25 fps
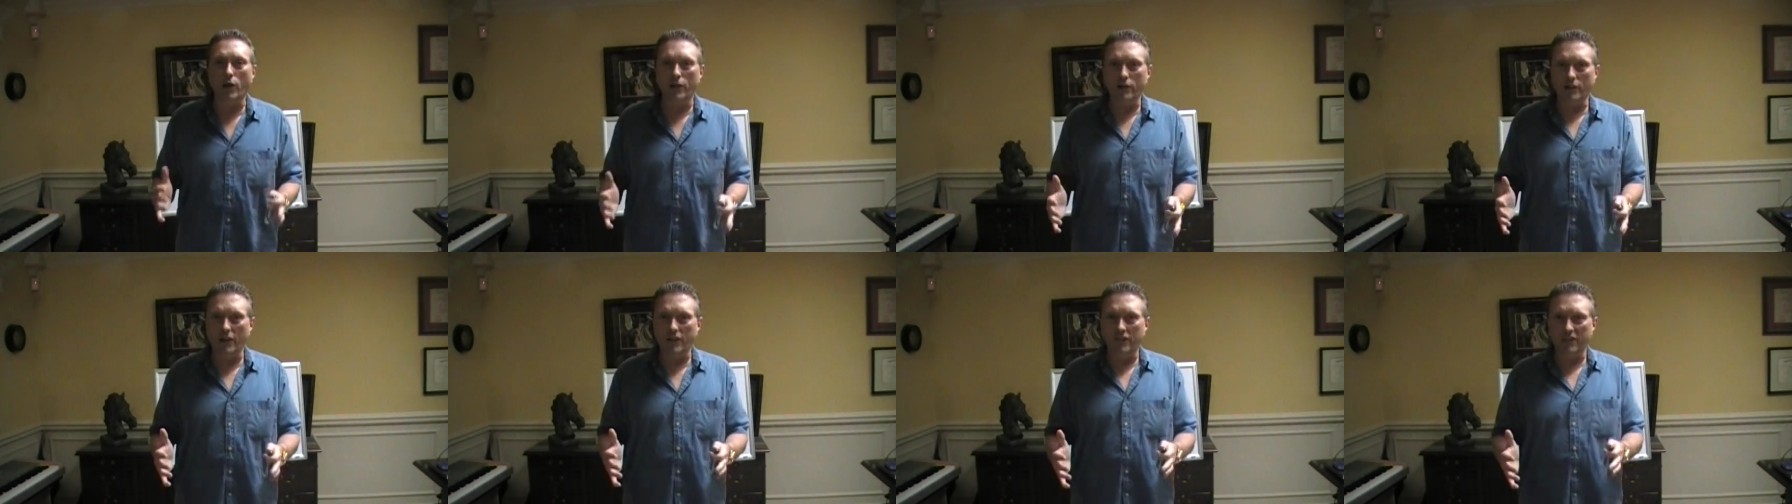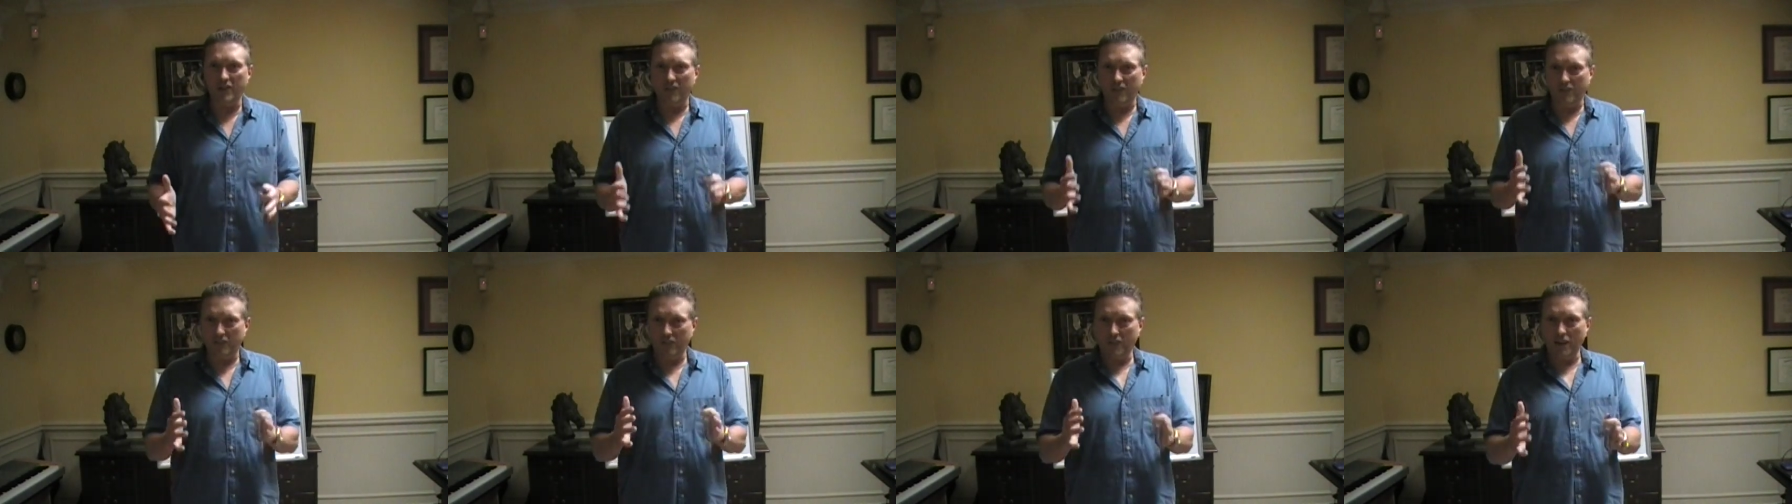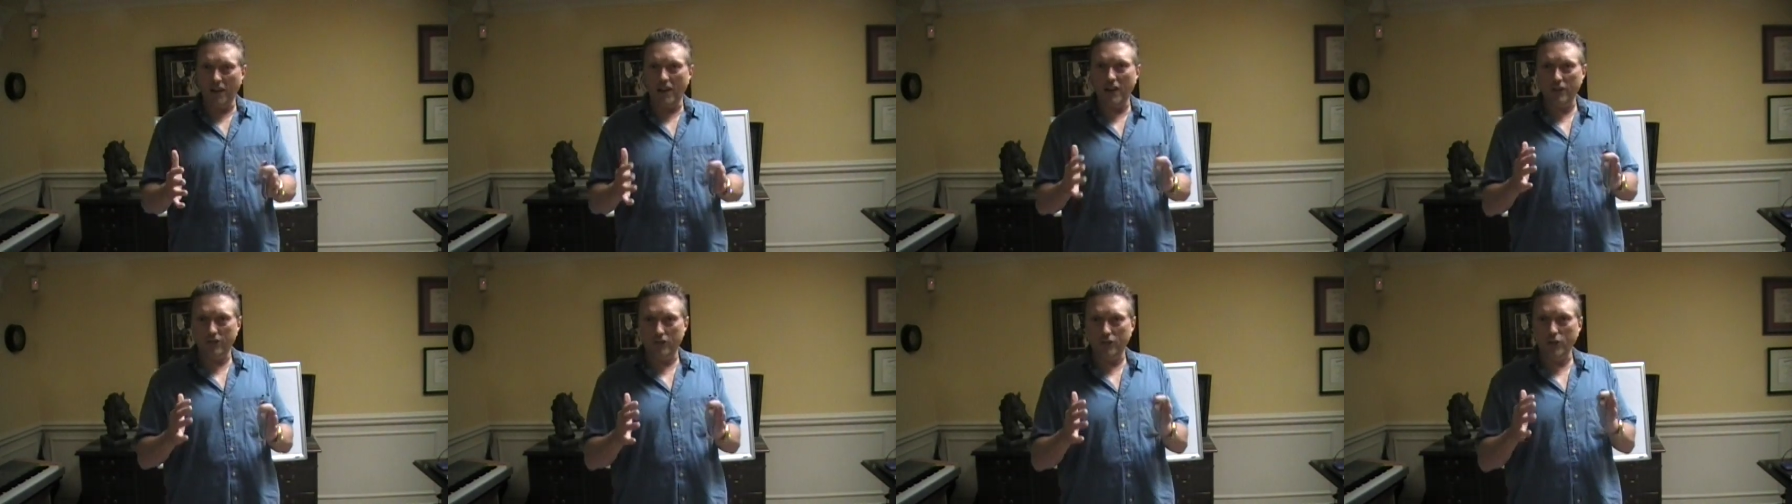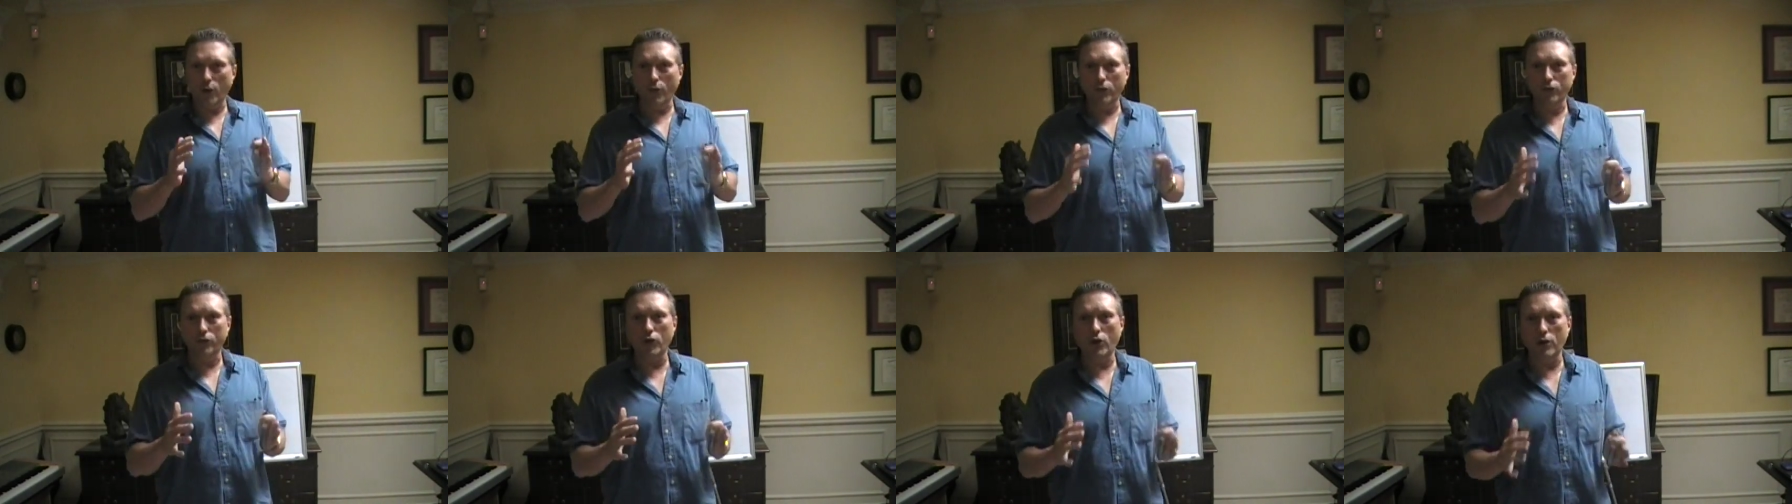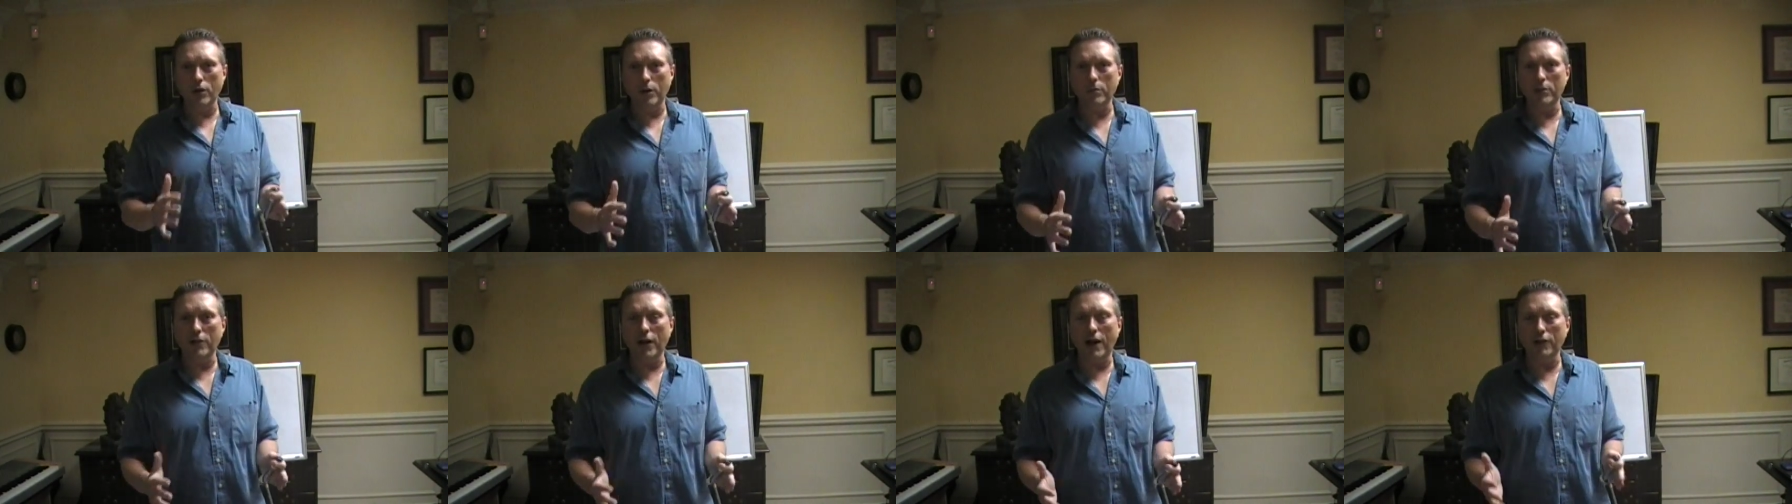unless it says no
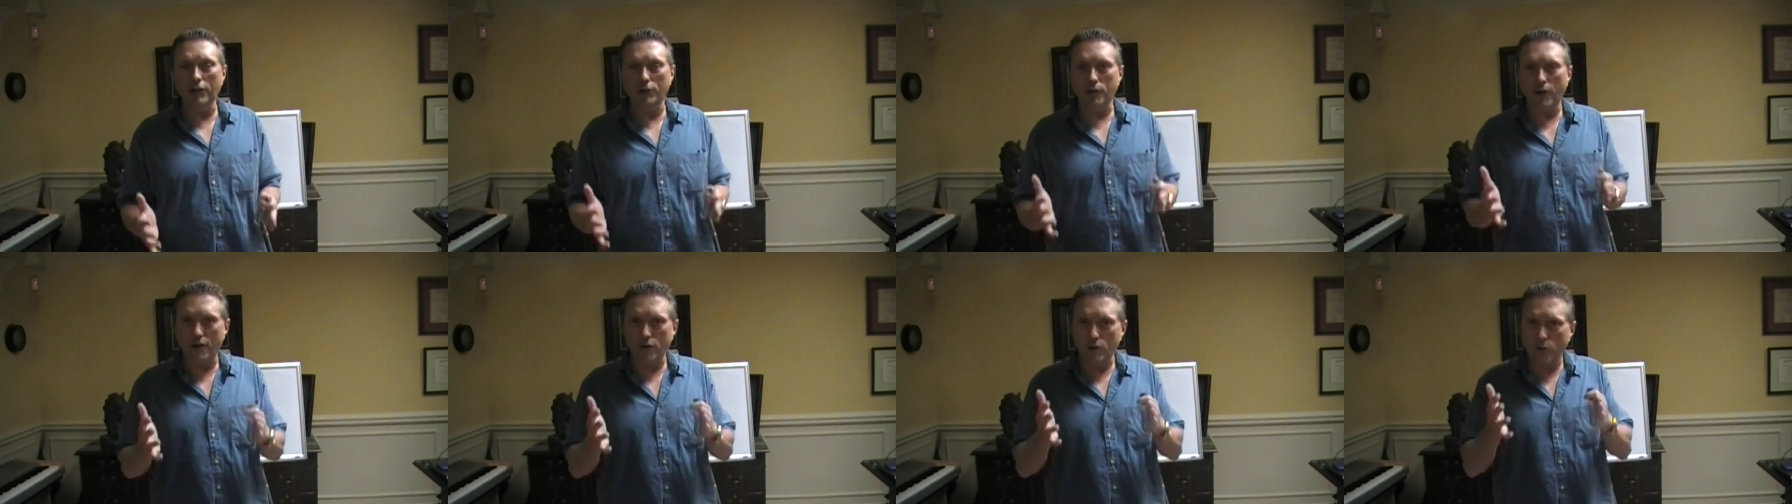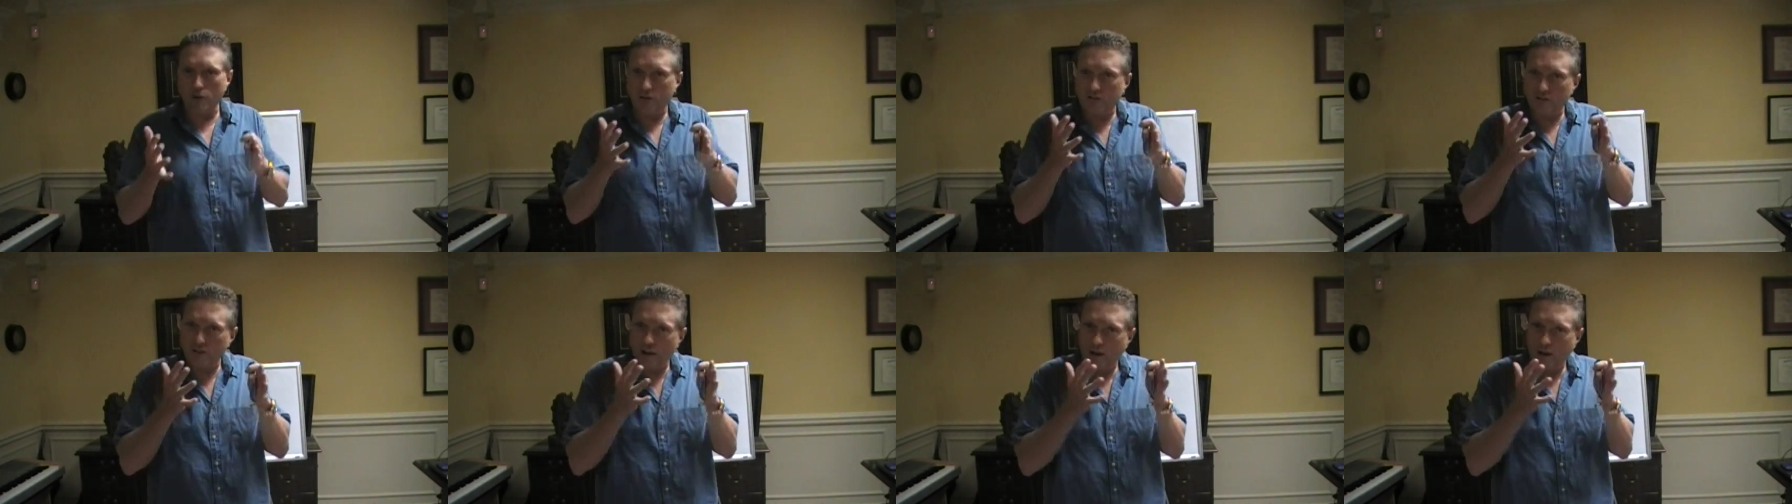sodium nitrite or it's